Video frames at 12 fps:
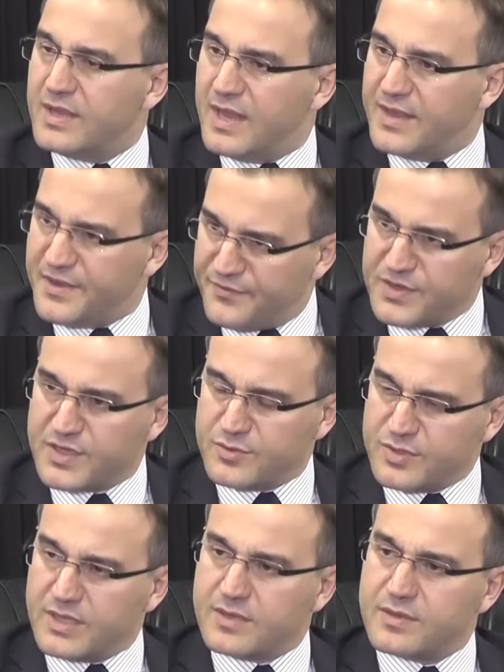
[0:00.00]

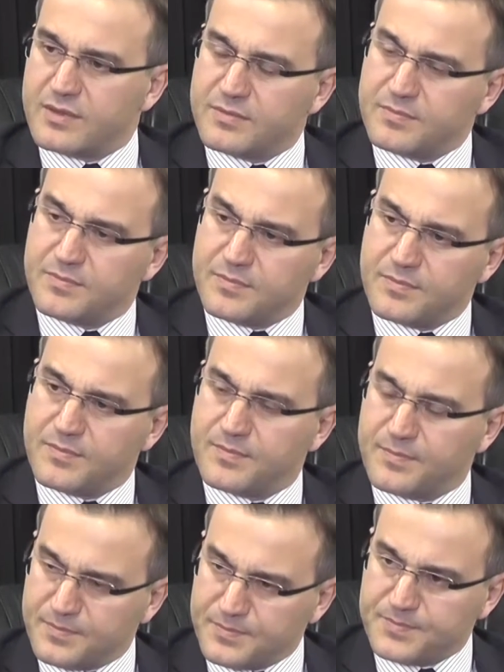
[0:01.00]
If there is a
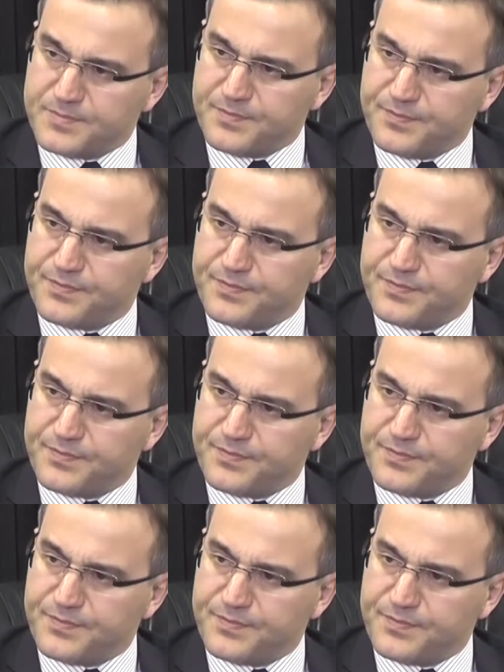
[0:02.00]
coalition and sending a